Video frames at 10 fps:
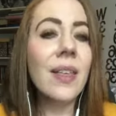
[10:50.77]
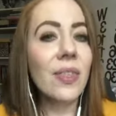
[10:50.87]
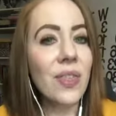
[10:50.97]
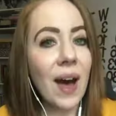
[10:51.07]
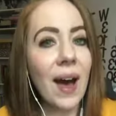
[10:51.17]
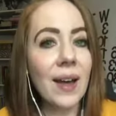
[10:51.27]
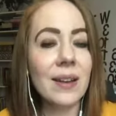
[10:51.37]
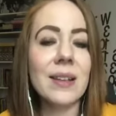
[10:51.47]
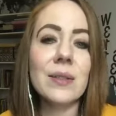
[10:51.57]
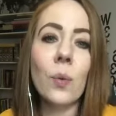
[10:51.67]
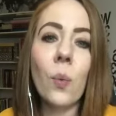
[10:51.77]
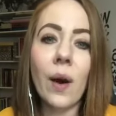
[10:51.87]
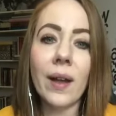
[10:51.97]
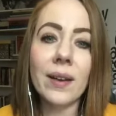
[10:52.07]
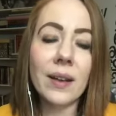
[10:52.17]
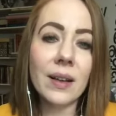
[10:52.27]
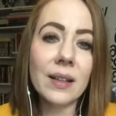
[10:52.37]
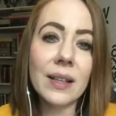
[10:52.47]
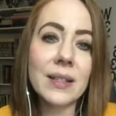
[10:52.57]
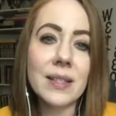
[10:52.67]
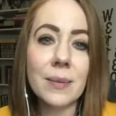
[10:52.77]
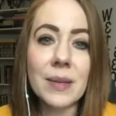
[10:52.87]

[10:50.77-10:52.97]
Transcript: That is what clicks them